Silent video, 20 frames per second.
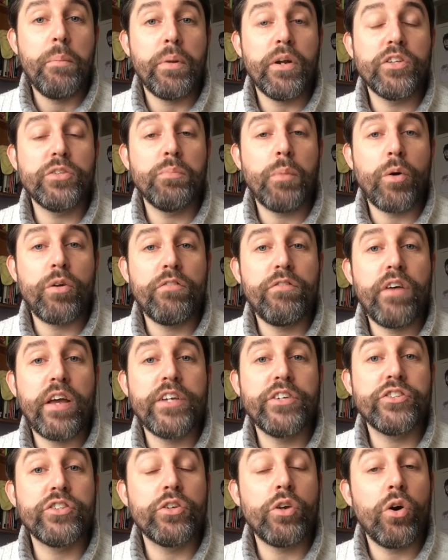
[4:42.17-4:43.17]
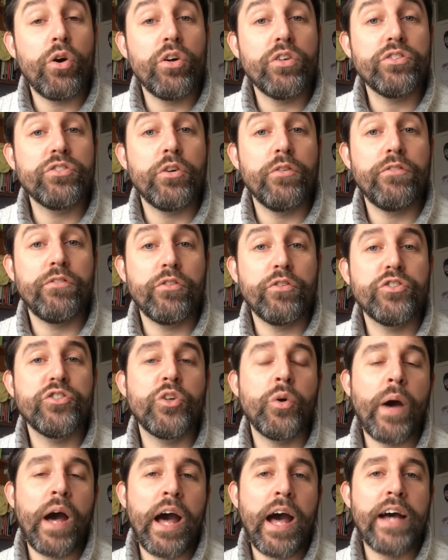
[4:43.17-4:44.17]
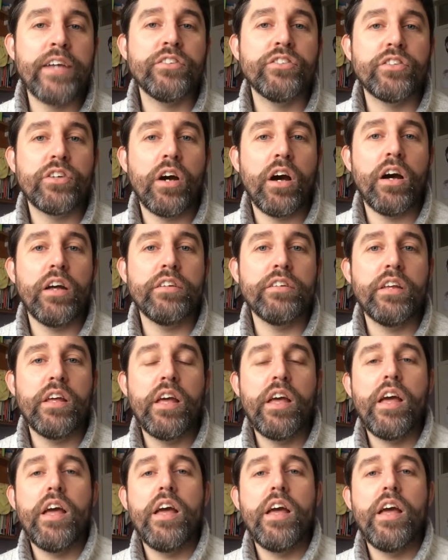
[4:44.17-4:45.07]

but it's motivation also for us to ask God